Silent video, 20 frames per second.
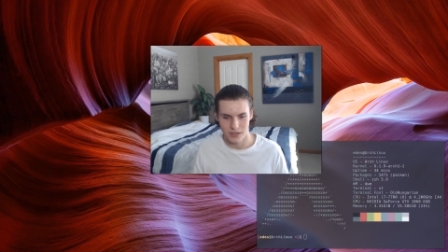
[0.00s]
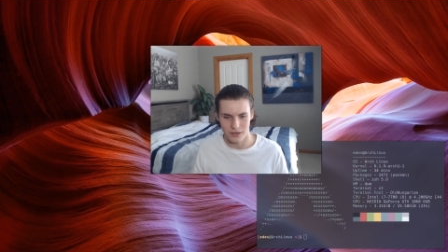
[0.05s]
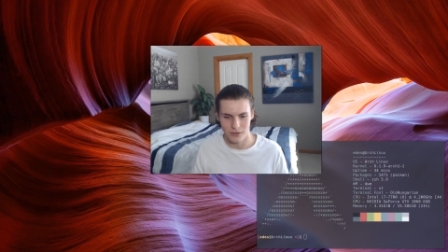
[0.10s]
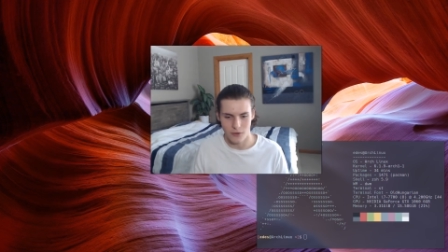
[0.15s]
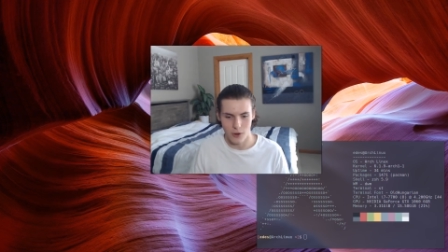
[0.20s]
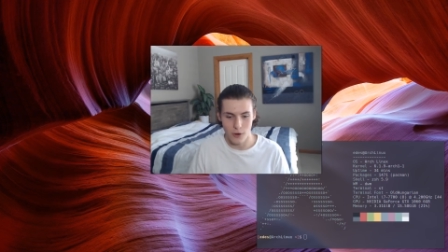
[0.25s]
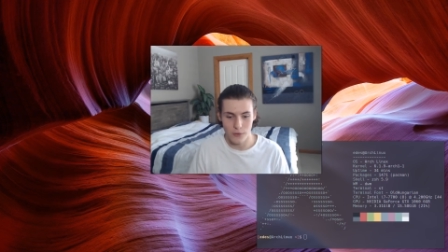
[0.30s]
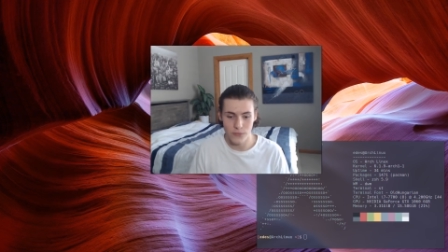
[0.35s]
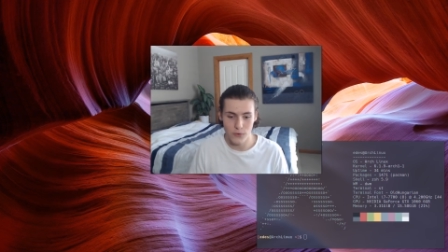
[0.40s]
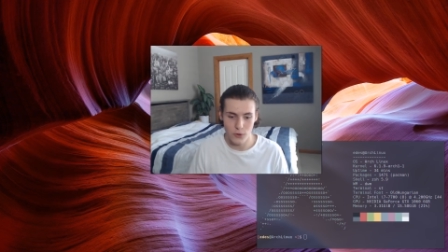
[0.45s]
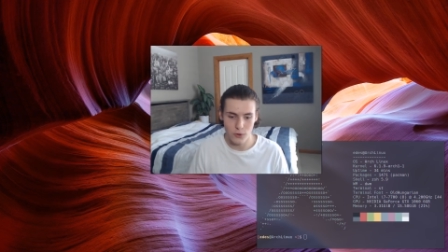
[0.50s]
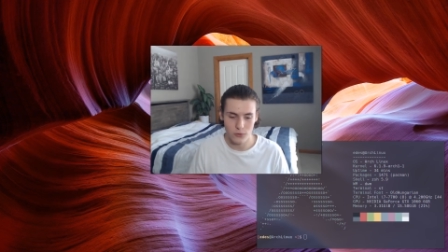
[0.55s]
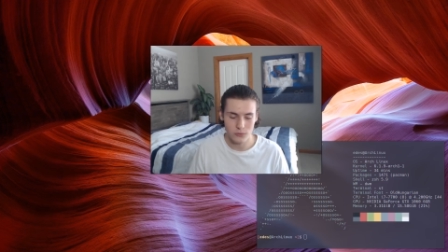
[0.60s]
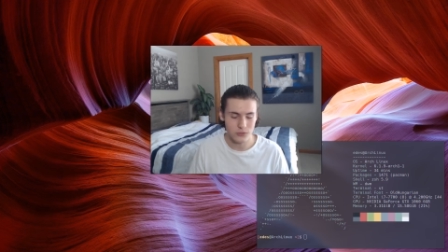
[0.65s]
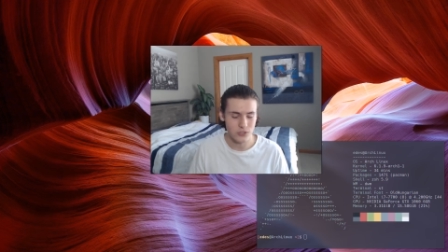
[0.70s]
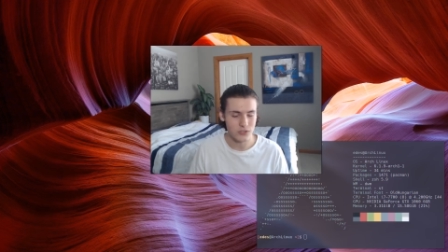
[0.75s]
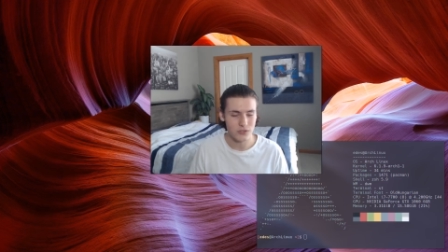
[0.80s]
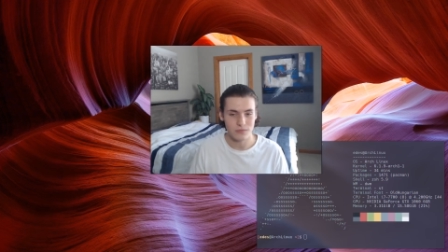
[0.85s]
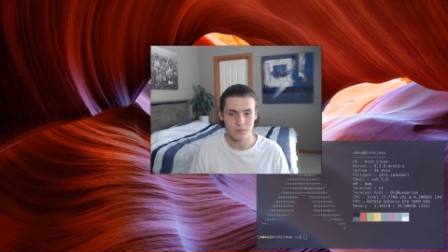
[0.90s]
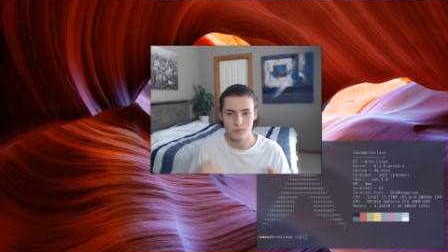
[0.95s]
Overall,
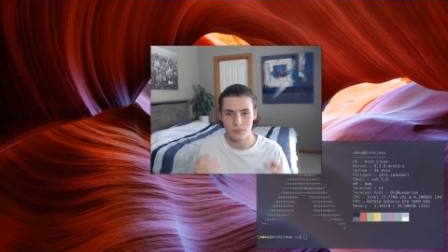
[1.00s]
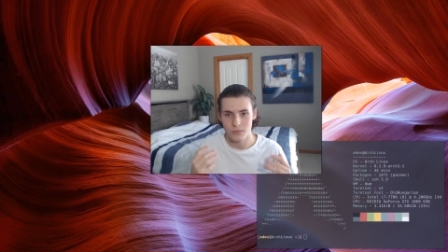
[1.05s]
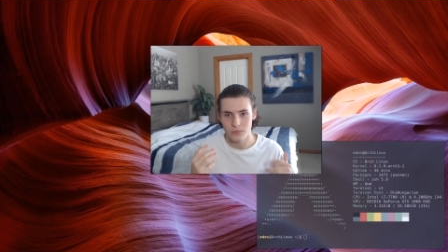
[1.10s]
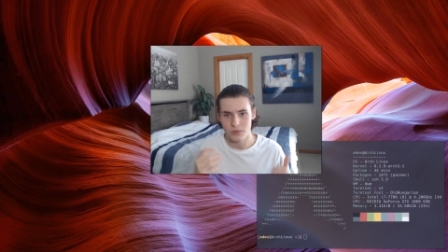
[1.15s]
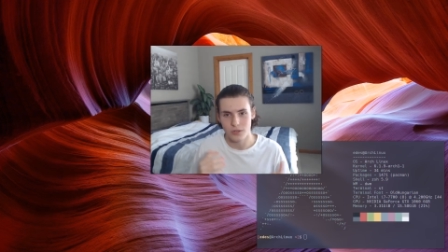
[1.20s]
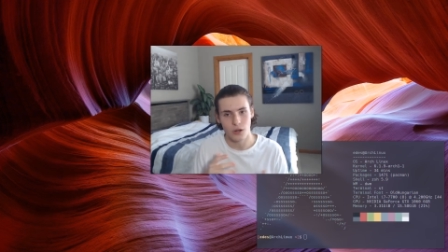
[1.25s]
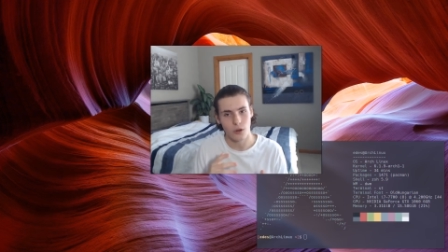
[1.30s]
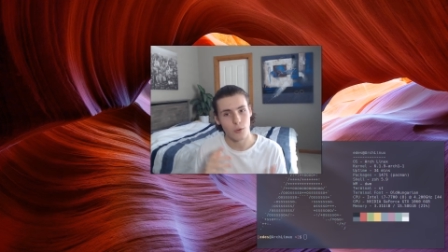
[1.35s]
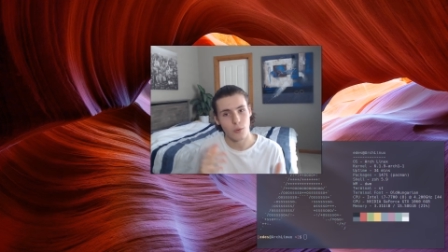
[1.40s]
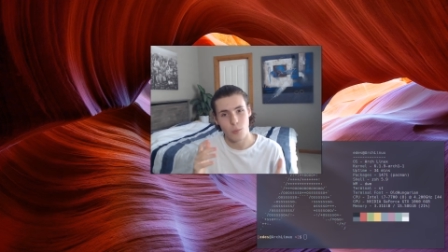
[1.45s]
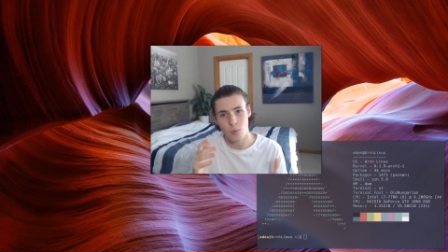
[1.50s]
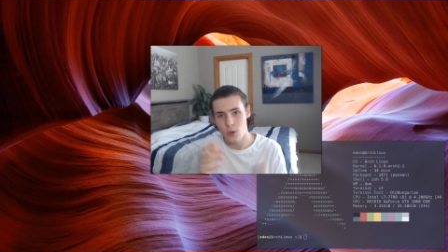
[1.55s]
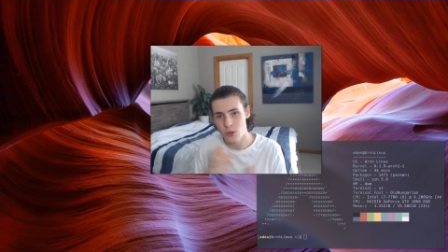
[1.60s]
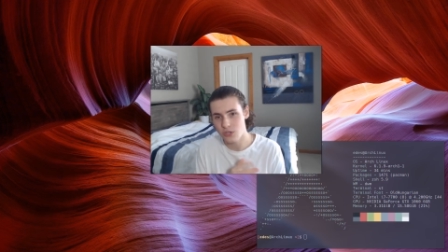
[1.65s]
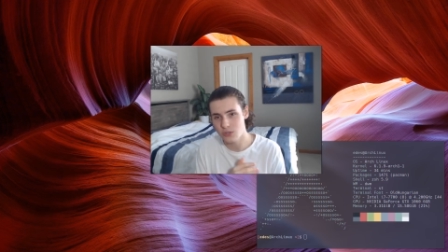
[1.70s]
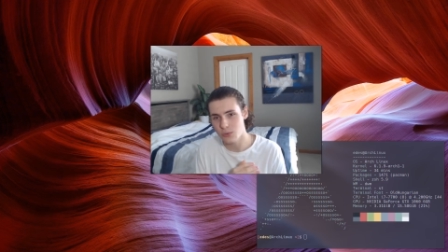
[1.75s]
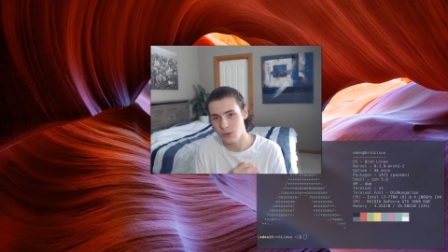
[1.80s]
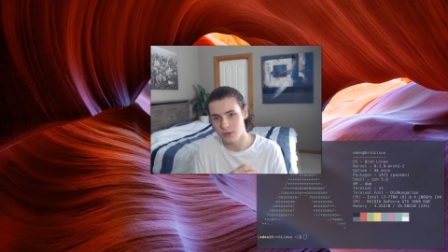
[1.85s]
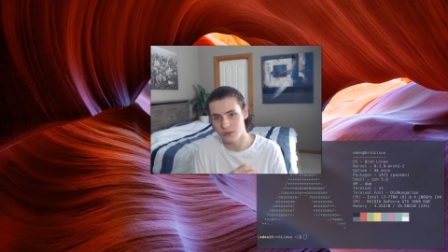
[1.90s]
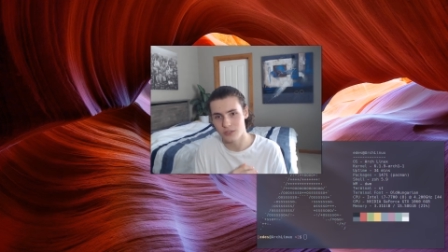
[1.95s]
just you know, works
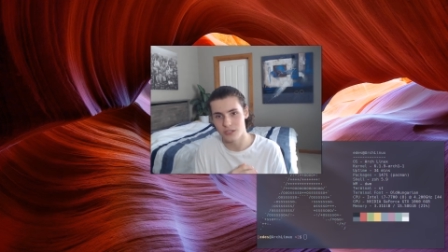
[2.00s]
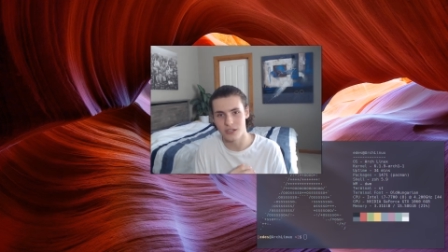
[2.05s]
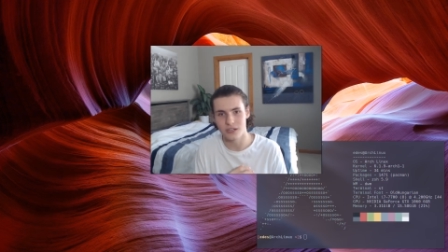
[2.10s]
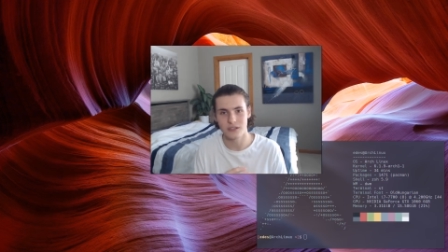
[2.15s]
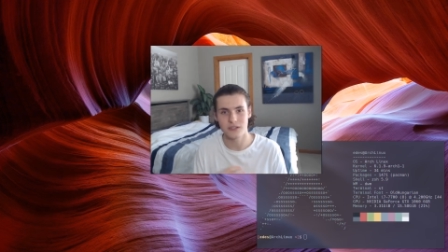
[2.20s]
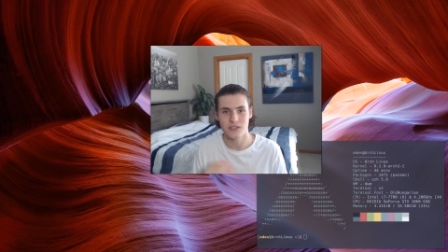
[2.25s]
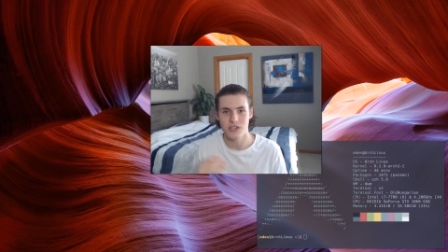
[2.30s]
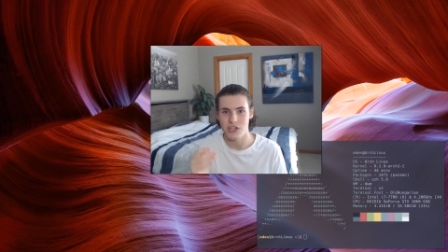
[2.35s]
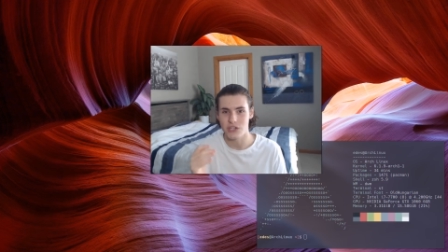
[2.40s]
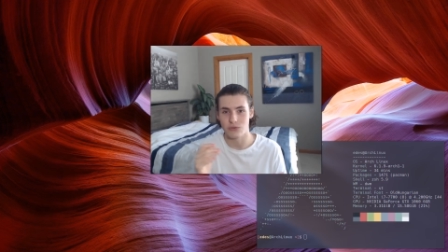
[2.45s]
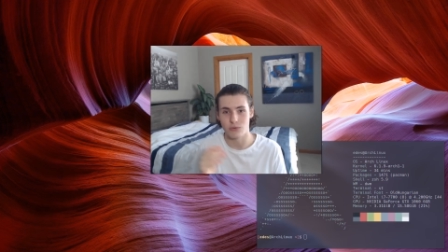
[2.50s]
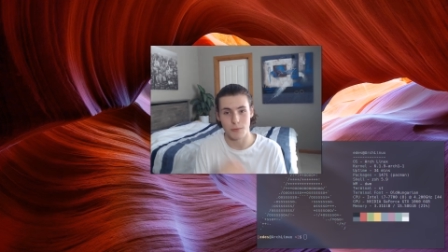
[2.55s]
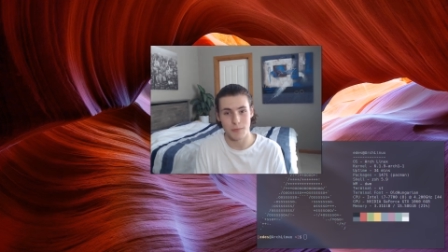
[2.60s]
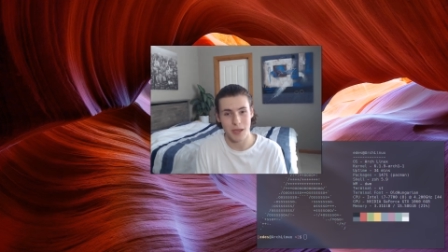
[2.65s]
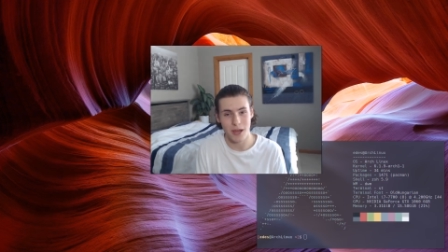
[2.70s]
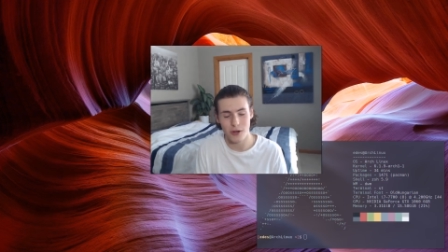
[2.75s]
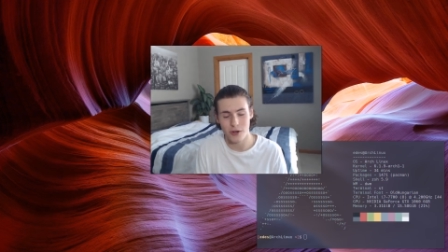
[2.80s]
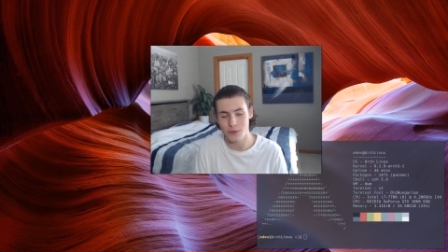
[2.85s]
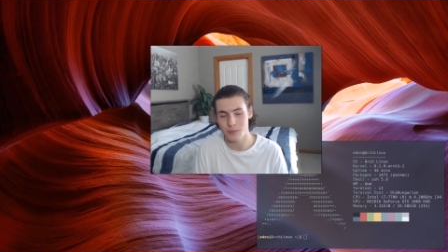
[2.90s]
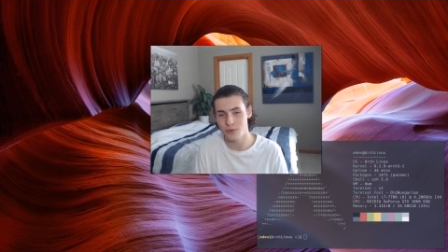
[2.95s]
well on Linux, is
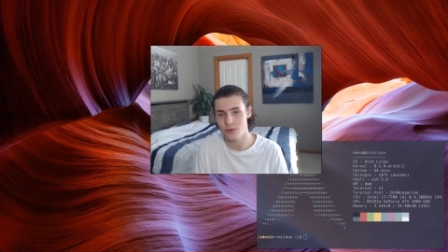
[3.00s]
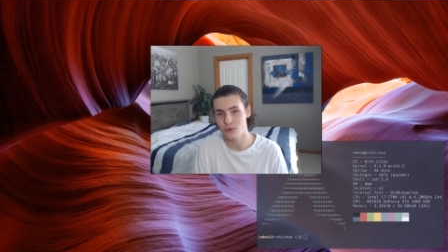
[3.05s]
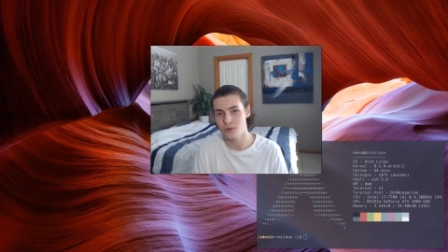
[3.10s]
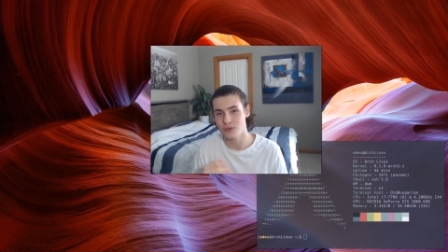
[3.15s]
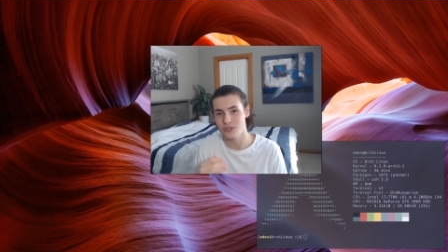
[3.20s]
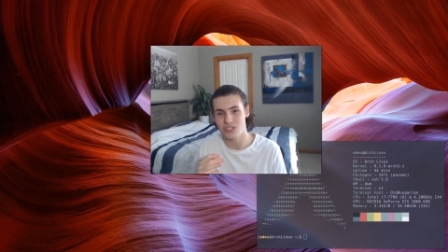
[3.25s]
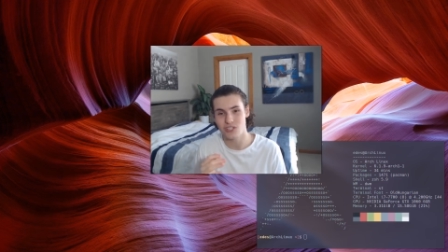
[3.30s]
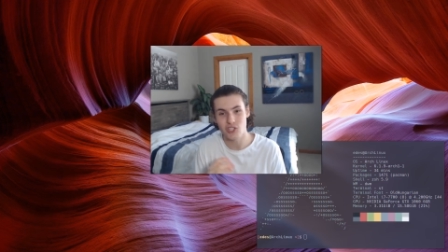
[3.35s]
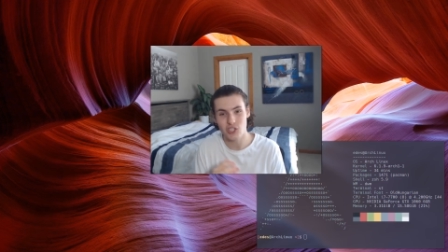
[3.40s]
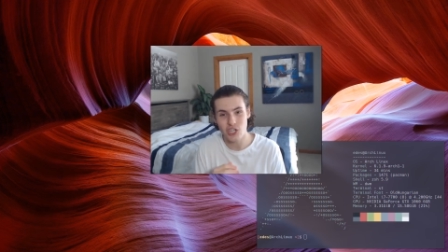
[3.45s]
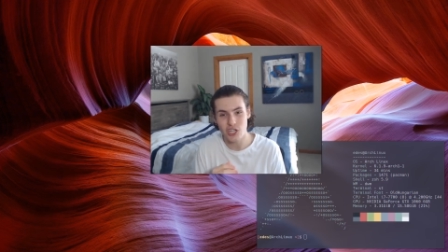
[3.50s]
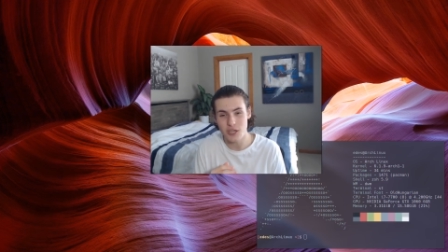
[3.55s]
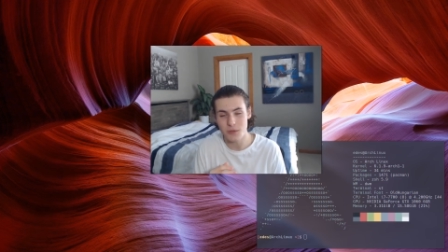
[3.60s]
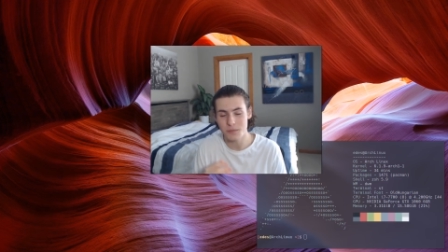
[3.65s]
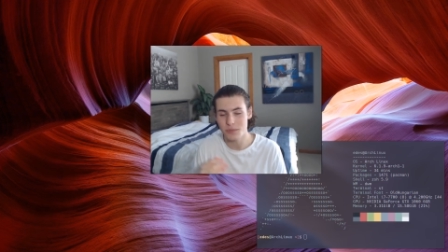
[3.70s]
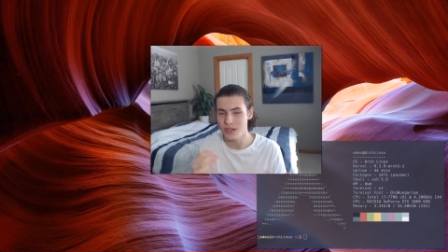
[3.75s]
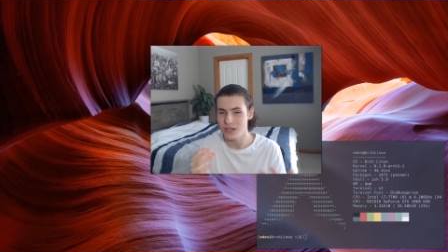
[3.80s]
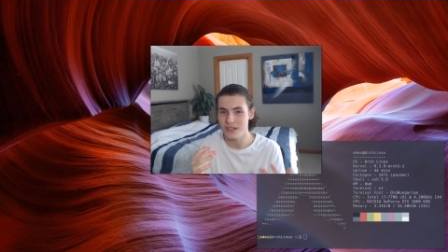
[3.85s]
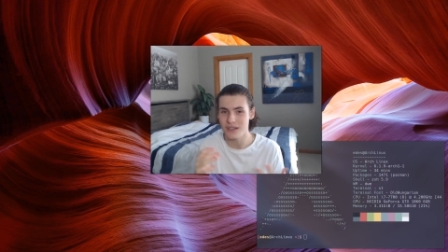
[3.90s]
repairable, it's cheap,